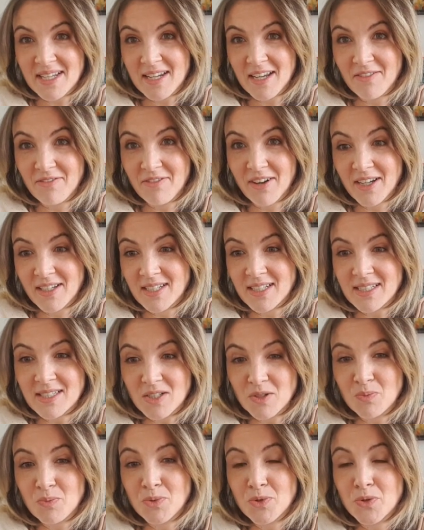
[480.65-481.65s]
and I find it
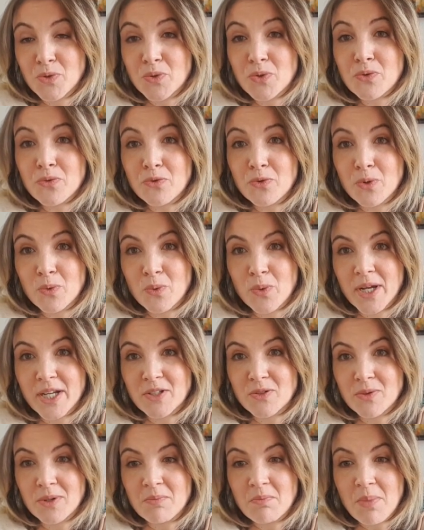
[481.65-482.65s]
a beautiful way
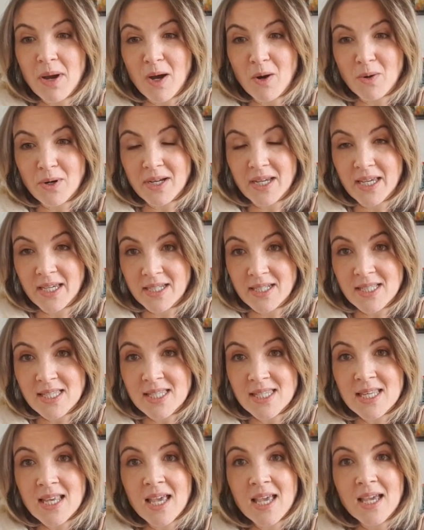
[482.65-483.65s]
to empower
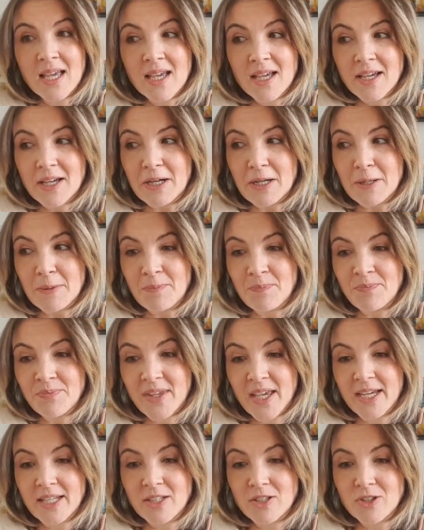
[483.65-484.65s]
kids
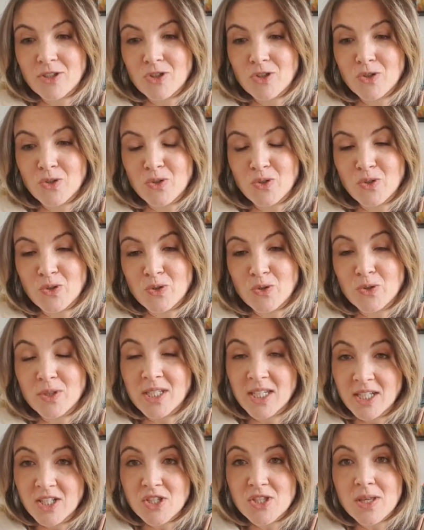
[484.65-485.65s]
and to
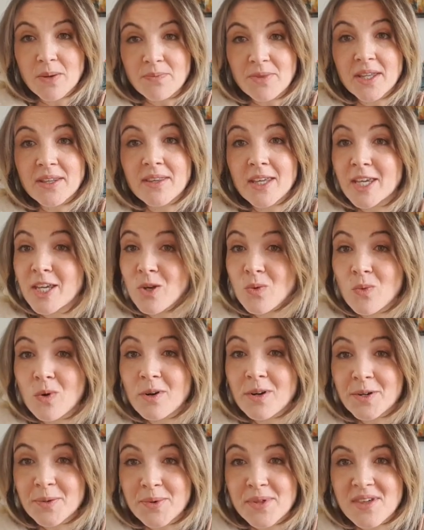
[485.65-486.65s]
teach them that they can
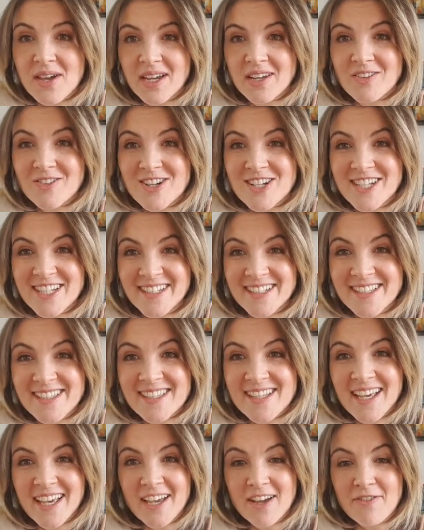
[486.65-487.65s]
work with
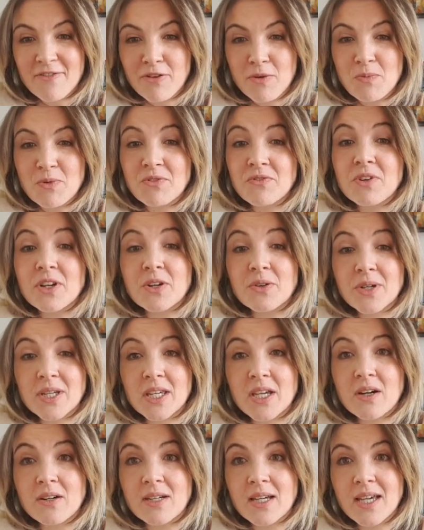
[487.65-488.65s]
energies from a
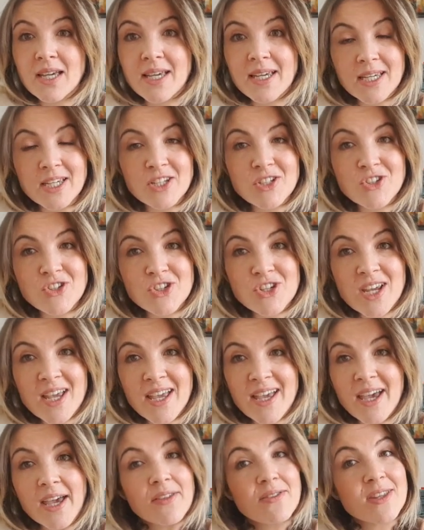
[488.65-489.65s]
very young age,
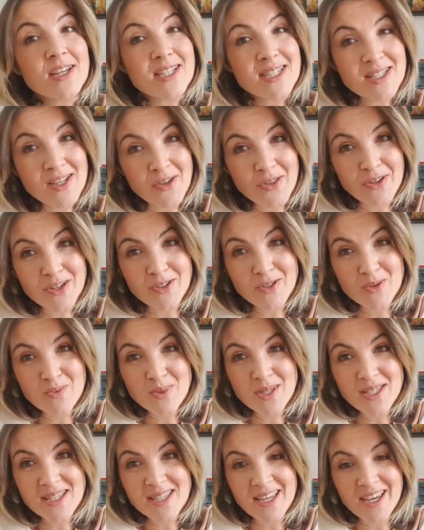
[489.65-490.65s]
and there's nothing to
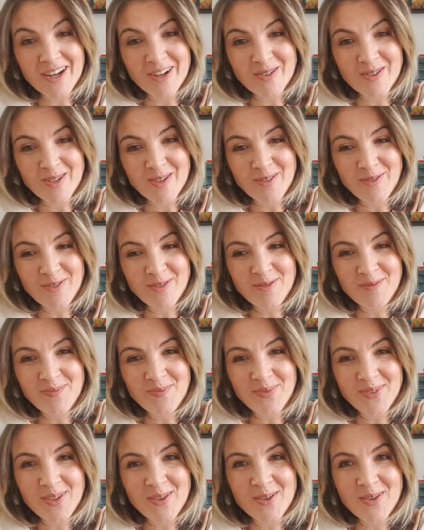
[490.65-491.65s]
be scared of,
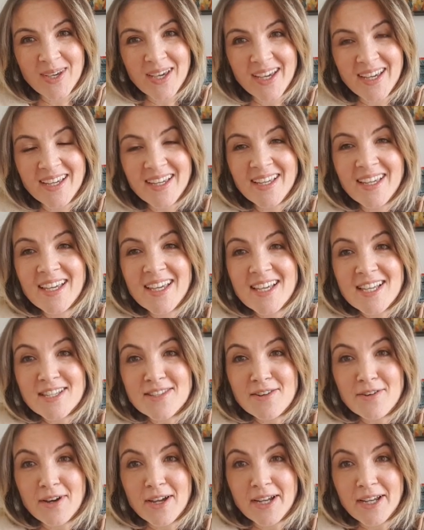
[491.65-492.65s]
okay?
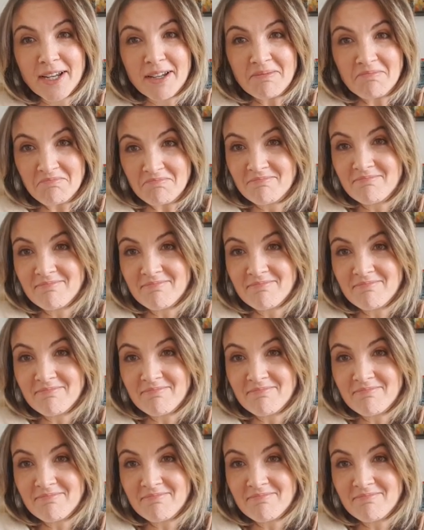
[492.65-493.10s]
So I,